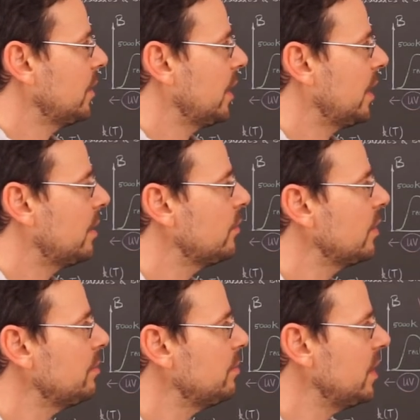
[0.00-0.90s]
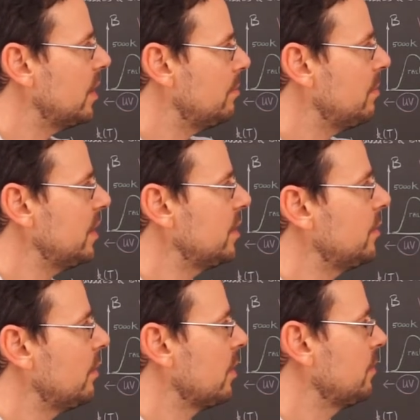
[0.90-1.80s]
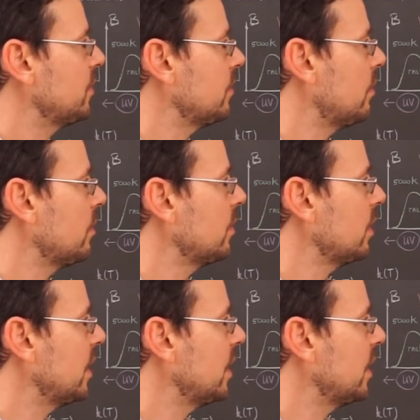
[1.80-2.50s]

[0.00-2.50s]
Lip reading: can only be emitted or absorbed